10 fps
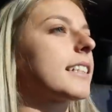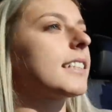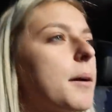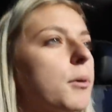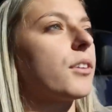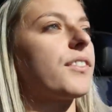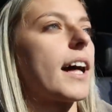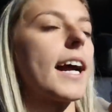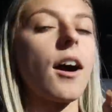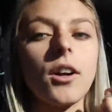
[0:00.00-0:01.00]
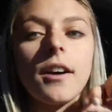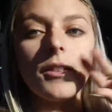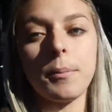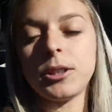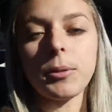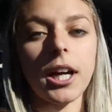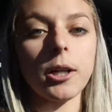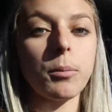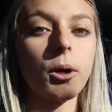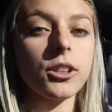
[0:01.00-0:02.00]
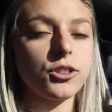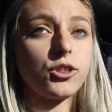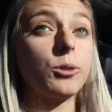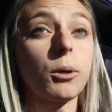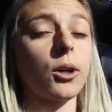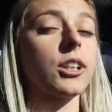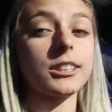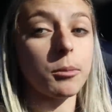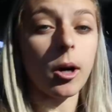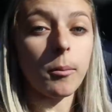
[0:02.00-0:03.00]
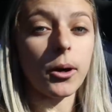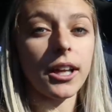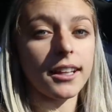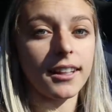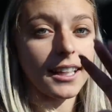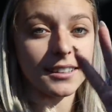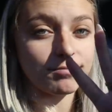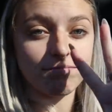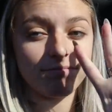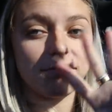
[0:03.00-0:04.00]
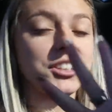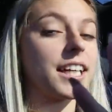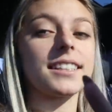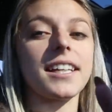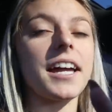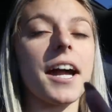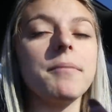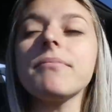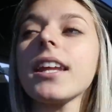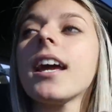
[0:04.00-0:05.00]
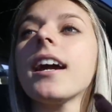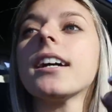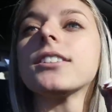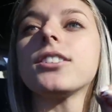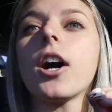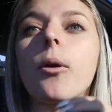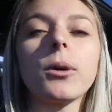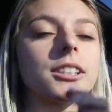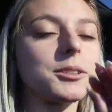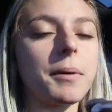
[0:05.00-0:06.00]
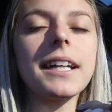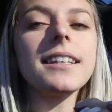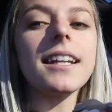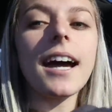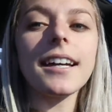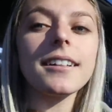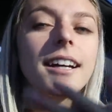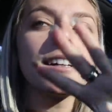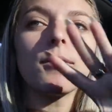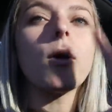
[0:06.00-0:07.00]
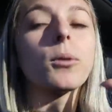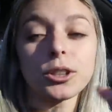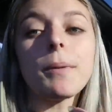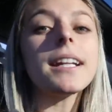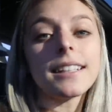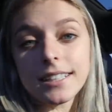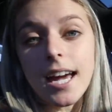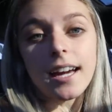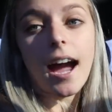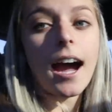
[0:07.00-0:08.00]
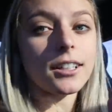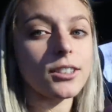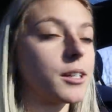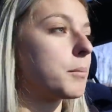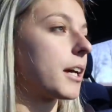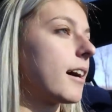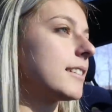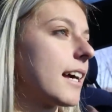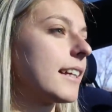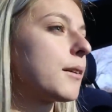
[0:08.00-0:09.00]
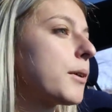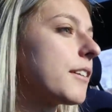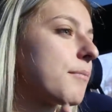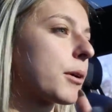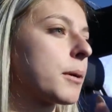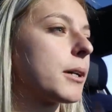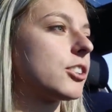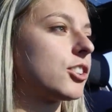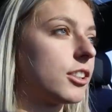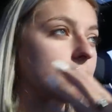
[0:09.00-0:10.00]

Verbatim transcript: Lexi and I both fly out of the Pittsburgh airport super early tomorrow morning, like 6 a.m. So we're spending the night. Well, we're spending the day actually because I think we've pretty much